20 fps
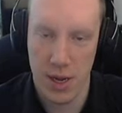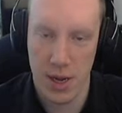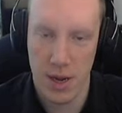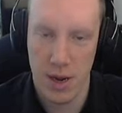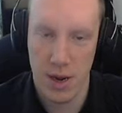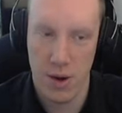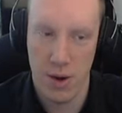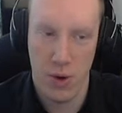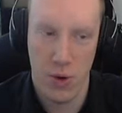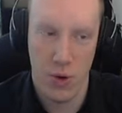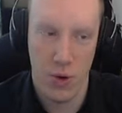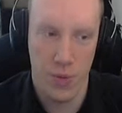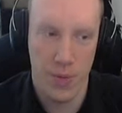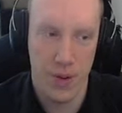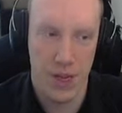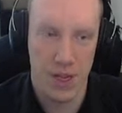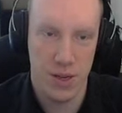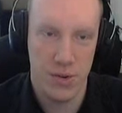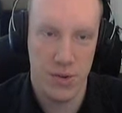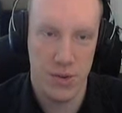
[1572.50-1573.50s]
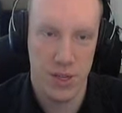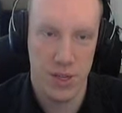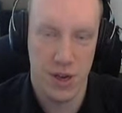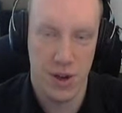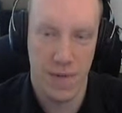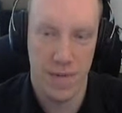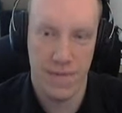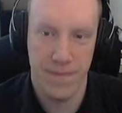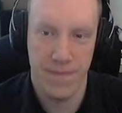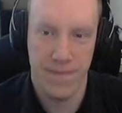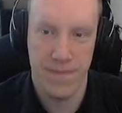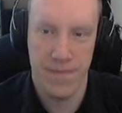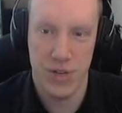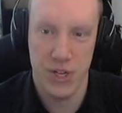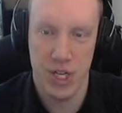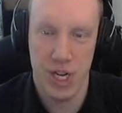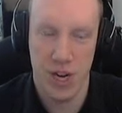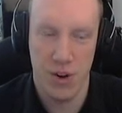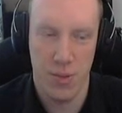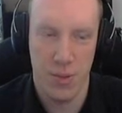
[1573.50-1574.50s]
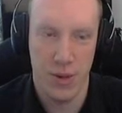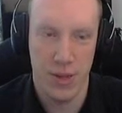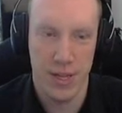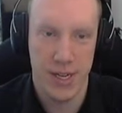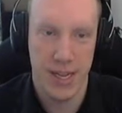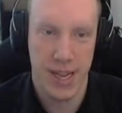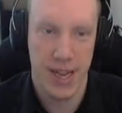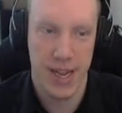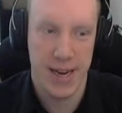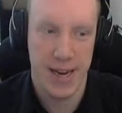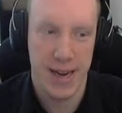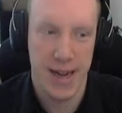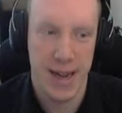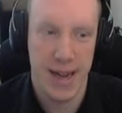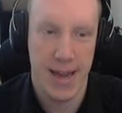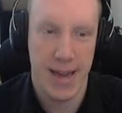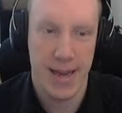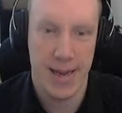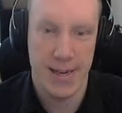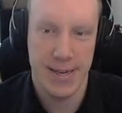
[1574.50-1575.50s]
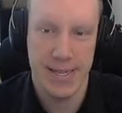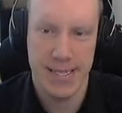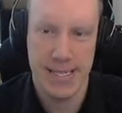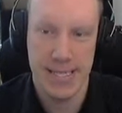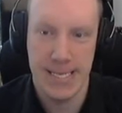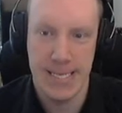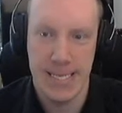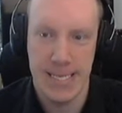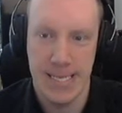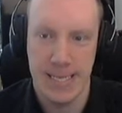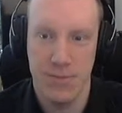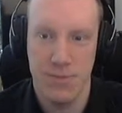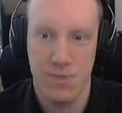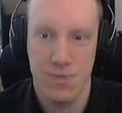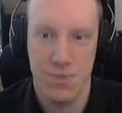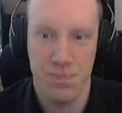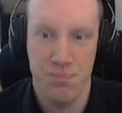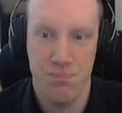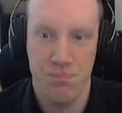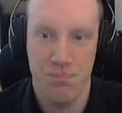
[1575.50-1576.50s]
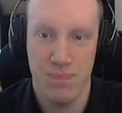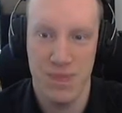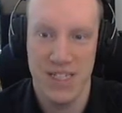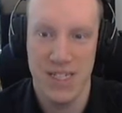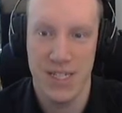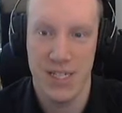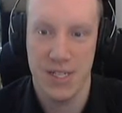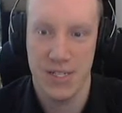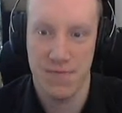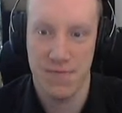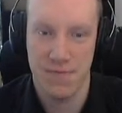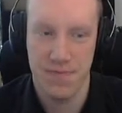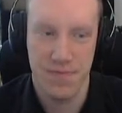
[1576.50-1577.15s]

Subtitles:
and hope he used Shadow Ball again and misses.